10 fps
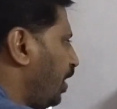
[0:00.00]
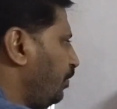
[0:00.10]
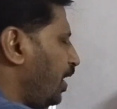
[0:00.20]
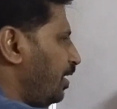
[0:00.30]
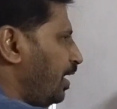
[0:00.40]

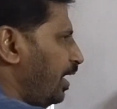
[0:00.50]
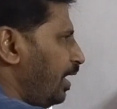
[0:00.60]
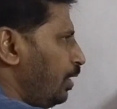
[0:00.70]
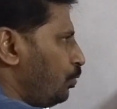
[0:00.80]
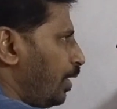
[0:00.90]
When we are
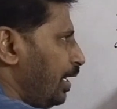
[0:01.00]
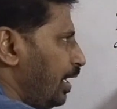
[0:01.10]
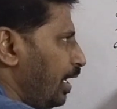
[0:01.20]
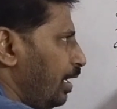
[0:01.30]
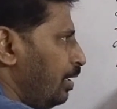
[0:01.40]
taking
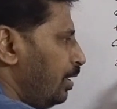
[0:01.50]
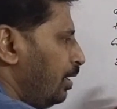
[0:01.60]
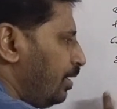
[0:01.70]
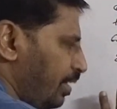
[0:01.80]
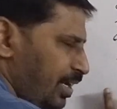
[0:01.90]
20,
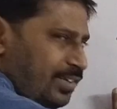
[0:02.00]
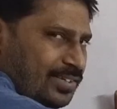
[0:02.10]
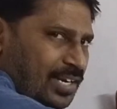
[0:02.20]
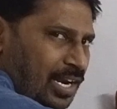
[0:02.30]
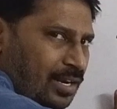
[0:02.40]
tree
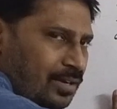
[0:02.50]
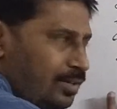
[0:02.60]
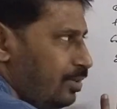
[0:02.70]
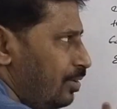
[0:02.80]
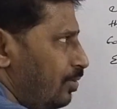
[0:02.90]
is null.
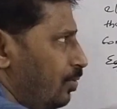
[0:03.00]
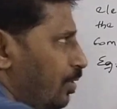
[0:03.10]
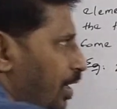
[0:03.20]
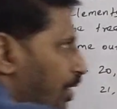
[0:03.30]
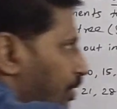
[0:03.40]

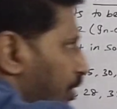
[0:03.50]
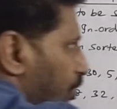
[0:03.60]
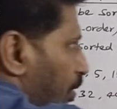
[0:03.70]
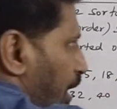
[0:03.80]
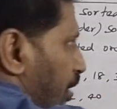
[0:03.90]

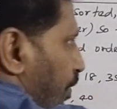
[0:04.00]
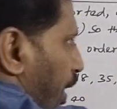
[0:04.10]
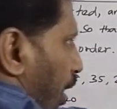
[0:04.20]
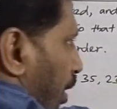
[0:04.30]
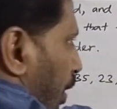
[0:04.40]
Okay, so that's
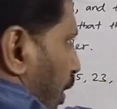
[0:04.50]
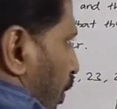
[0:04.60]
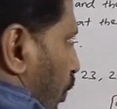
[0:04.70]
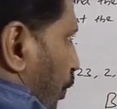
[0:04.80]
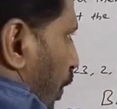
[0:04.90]
why
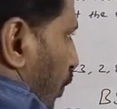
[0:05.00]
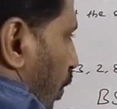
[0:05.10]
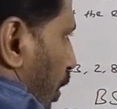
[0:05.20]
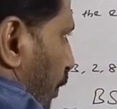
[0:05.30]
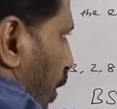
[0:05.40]

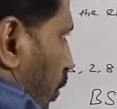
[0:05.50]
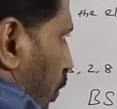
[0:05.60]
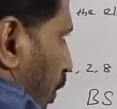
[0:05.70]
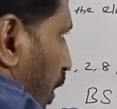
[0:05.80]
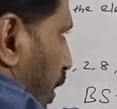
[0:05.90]
what we
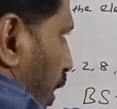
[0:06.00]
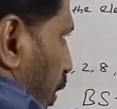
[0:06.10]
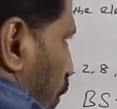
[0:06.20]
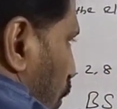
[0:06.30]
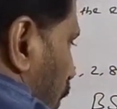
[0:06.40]
do,
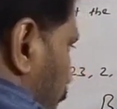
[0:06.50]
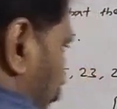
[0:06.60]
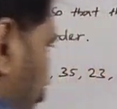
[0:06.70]
return node